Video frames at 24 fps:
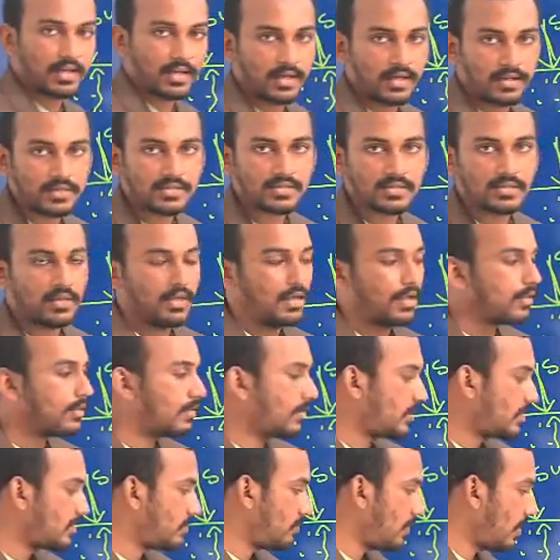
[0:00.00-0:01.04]
drains,
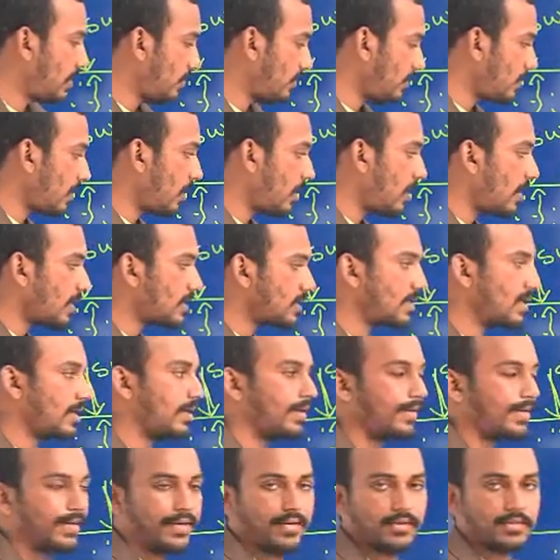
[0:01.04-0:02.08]
that's why the horizontal
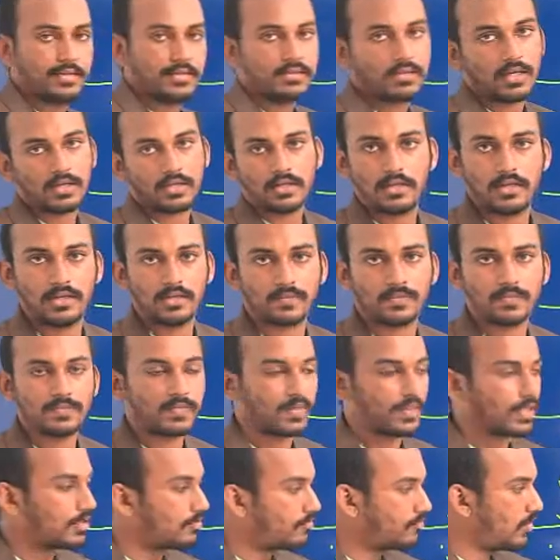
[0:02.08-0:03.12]
drainage is occurring.
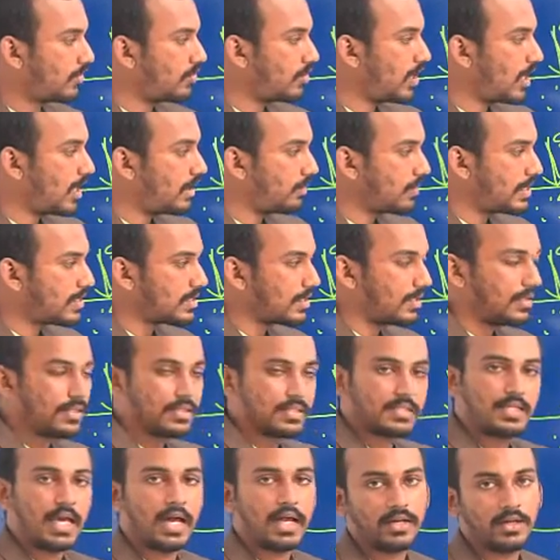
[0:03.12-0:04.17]
If you do not place any
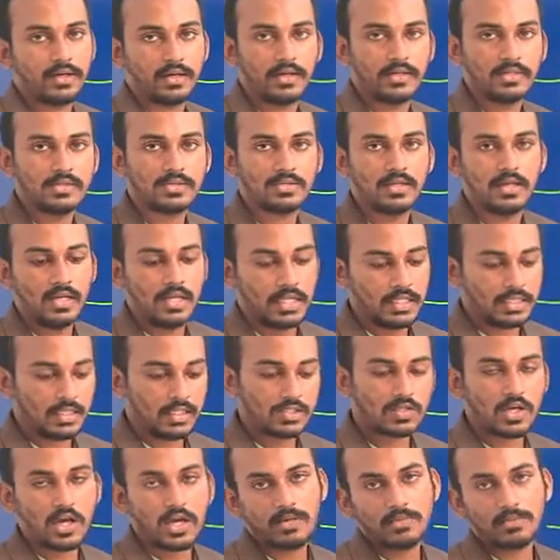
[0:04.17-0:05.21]
sand drains, the
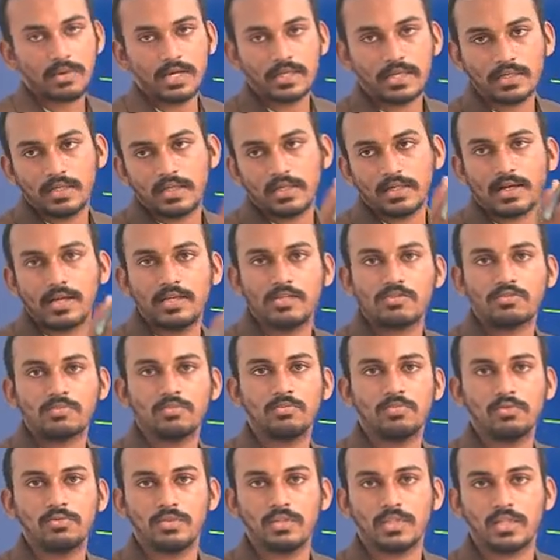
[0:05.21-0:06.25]
soil particle tries to
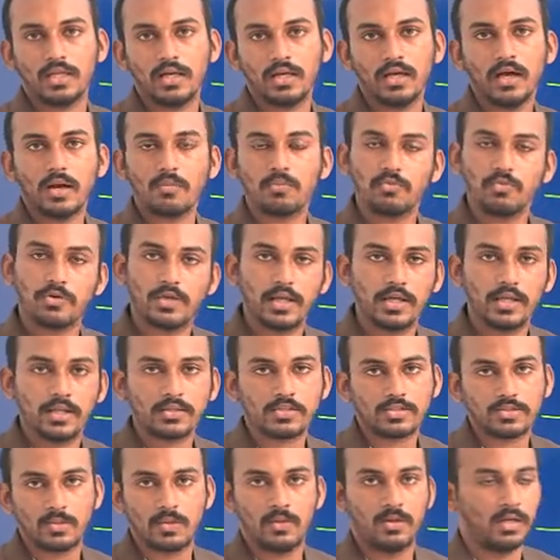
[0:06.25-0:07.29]
move in the upward
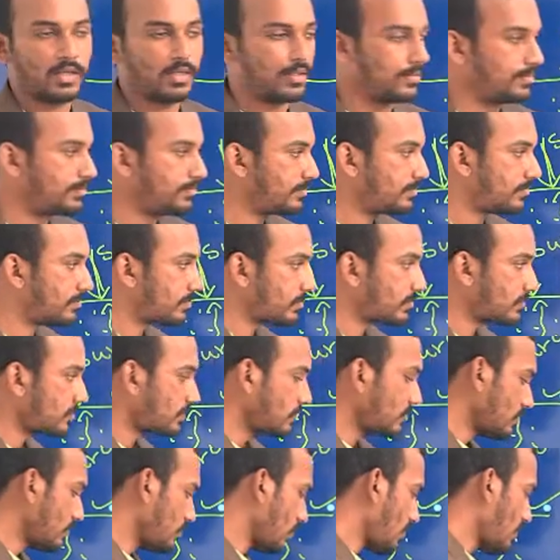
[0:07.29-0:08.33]
direction only.
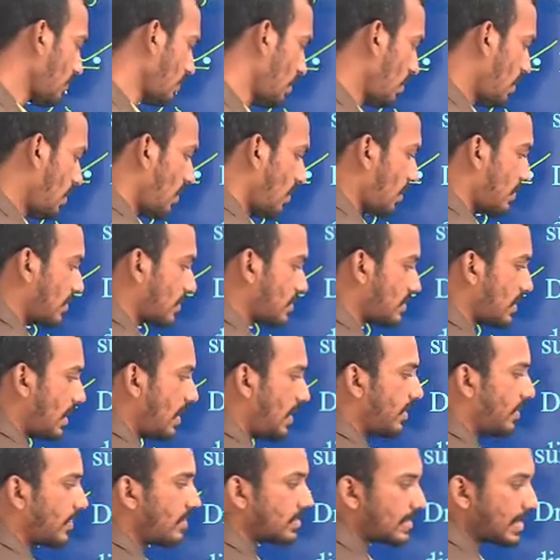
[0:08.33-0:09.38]
The sand
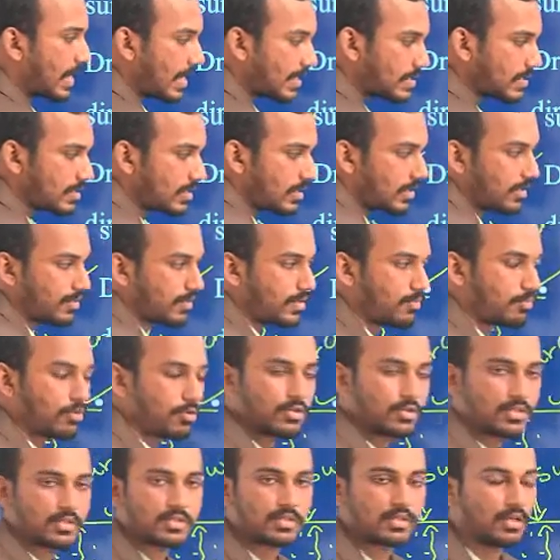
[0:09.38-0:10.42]
drains accelerate the
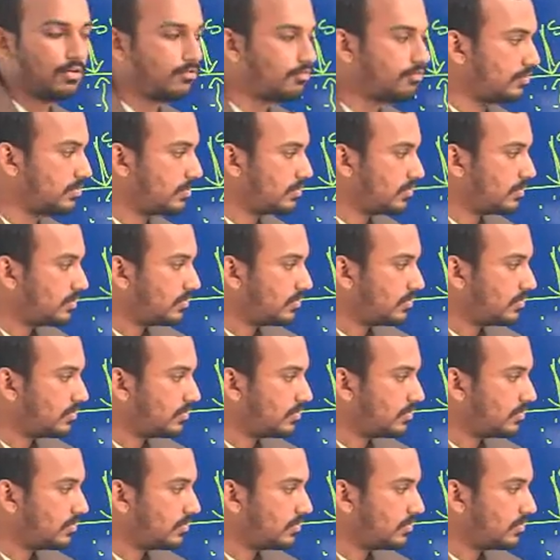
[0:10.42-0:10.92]
process of